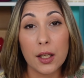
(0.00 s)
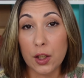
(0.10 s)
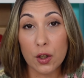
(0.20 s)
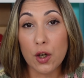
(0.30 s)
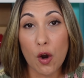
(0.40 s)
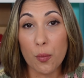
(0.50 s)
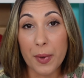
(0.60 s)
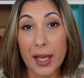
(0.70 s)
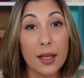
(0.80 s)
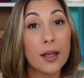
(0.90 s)
You know
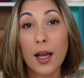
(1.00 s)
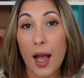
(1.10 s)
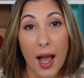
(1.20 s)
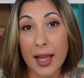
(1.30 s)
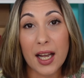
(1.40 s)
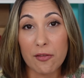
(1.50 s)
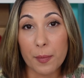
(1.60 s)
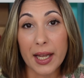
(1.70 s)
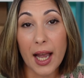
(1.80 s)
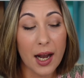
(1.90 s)
me, I have
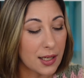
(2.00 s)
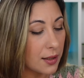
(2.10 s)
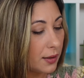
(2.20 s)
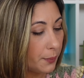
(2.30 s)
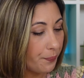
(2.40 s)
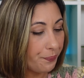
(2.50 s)
my accent.